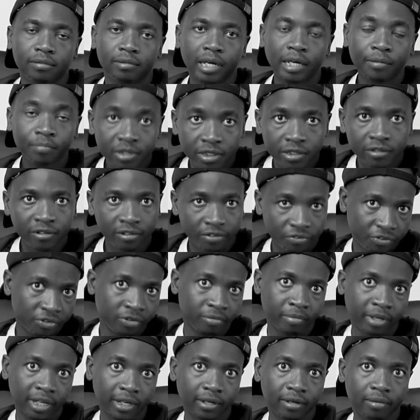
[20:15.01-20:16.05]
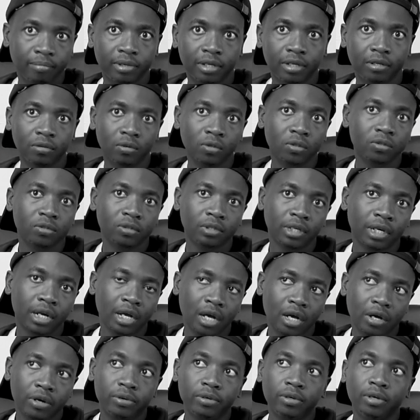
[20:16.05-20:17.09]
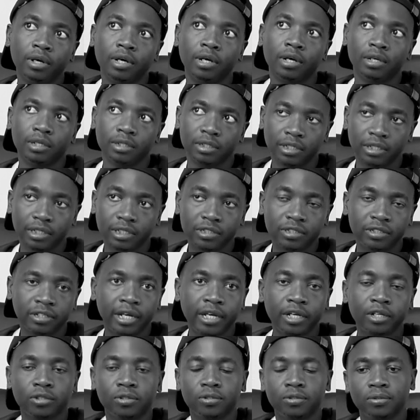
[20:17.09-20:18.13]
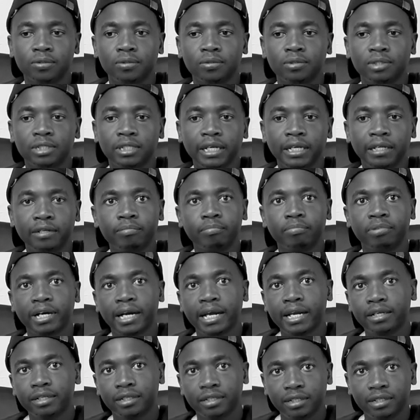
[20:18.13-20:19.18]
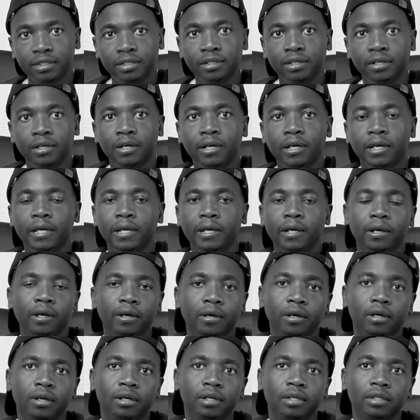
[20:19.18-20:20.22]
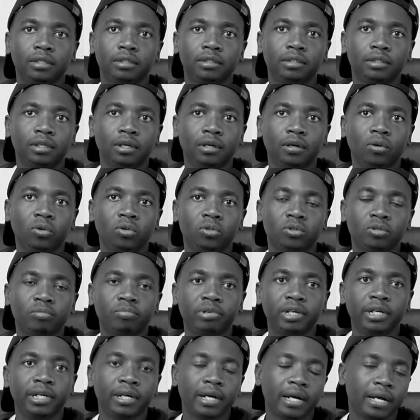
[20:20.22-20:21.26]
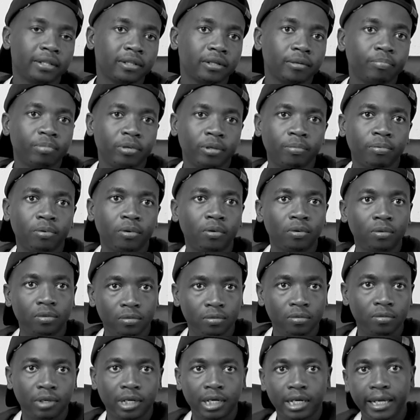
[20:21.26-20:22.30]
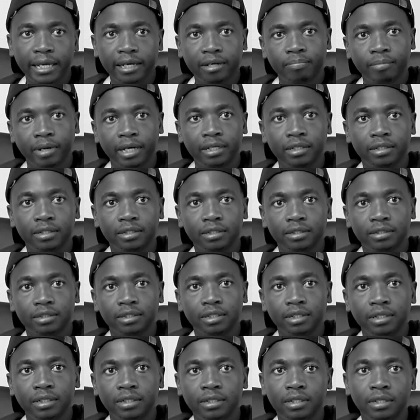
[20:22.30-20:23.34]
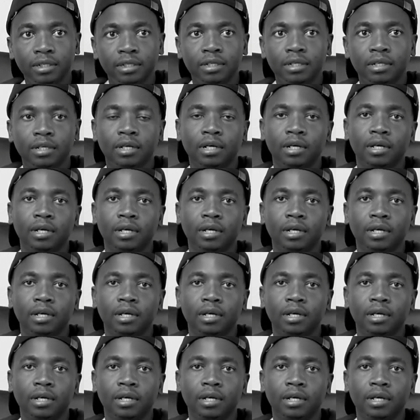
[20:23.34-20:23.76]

I'm still a filmmaker, but also now just trying to then brand and also bring other people who are like-minded in.